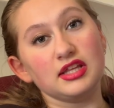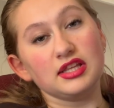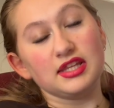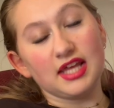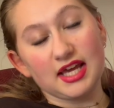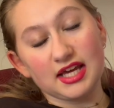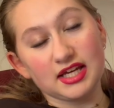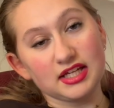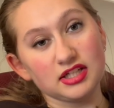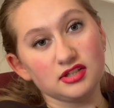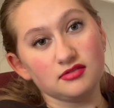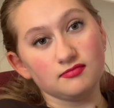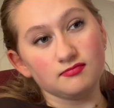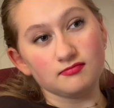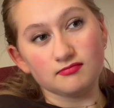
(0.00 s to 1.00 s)
I
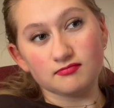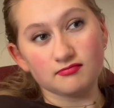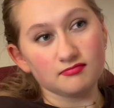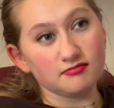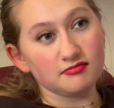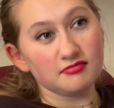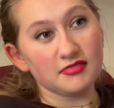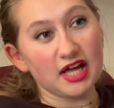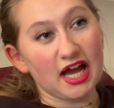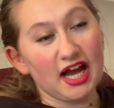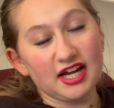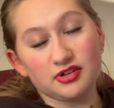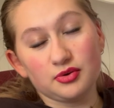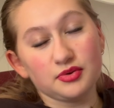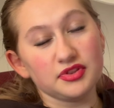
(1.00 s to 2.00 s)

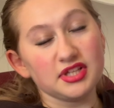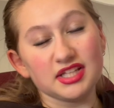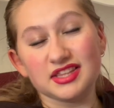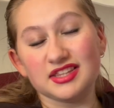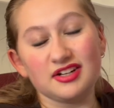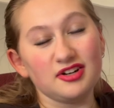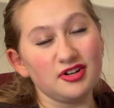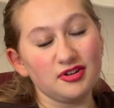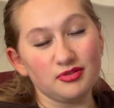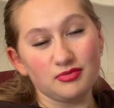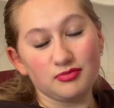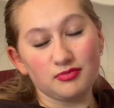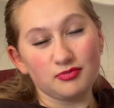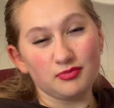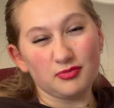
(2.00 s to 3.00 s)
don't think there
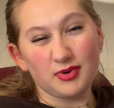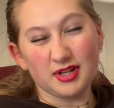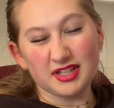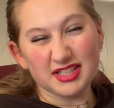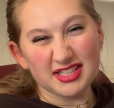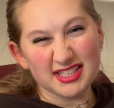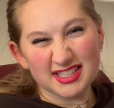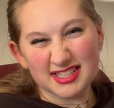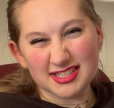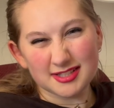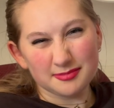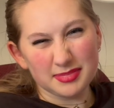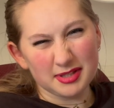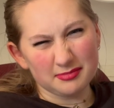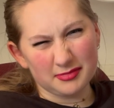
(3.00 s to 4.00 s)
really needs to
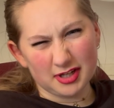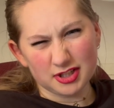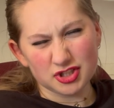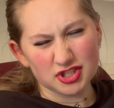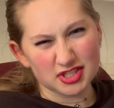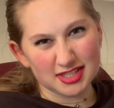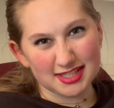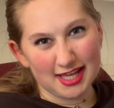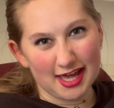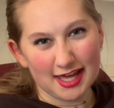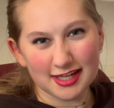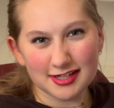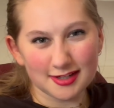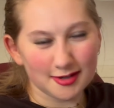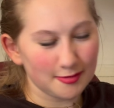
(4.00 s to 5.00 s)
be much
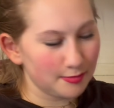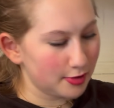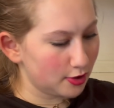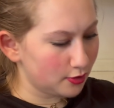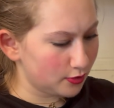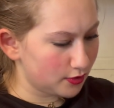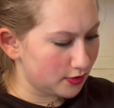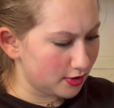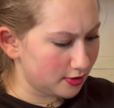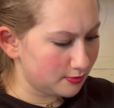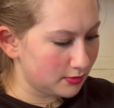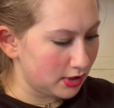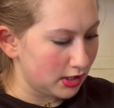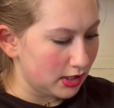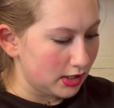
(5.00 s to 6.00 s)
said about
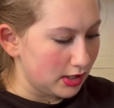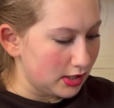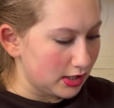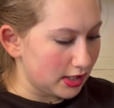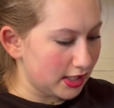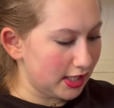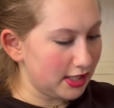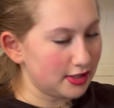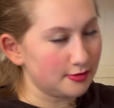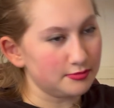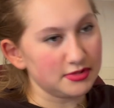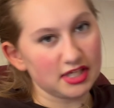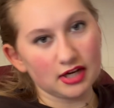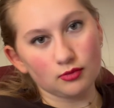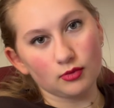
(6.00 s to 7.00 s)
them. Caleb
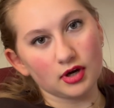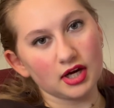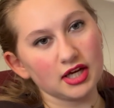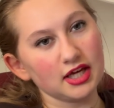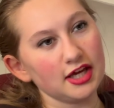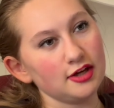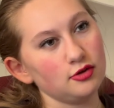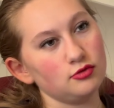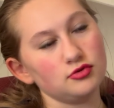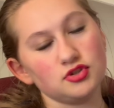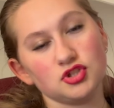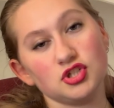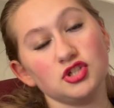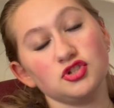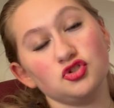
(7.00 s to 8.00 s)
Denwyer, who was
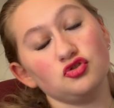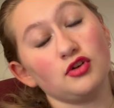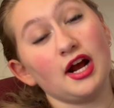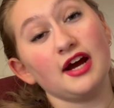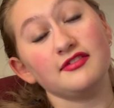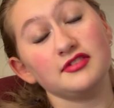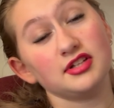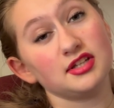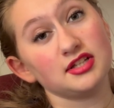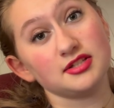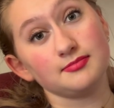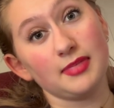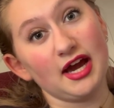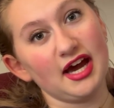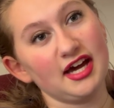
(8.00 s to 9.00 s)
just drafted in this
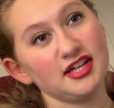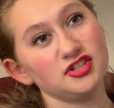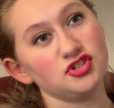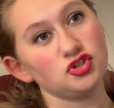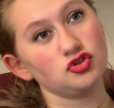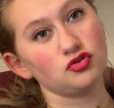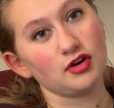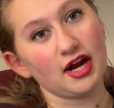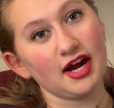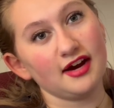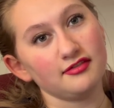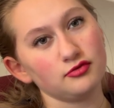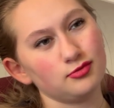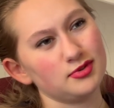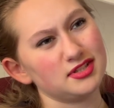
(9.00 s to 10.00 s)
past
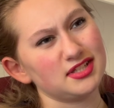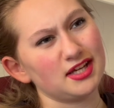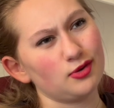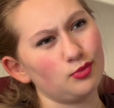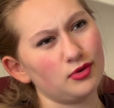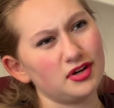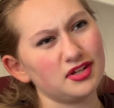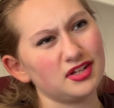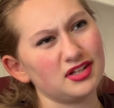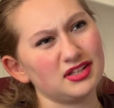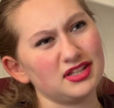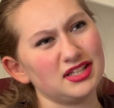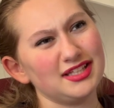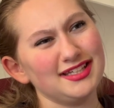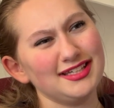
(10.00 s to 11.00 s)
draft, was like one of the
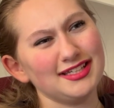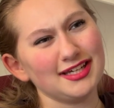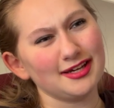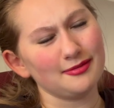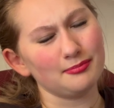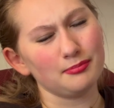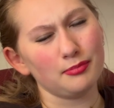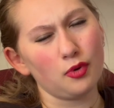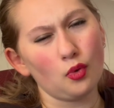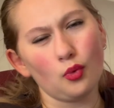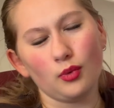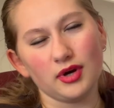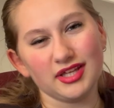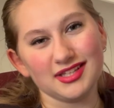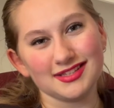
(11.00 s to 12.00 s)
leading
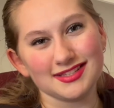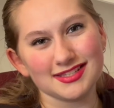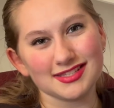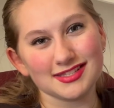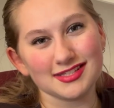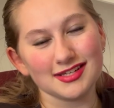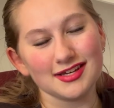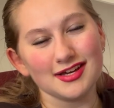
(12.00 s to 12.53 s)
points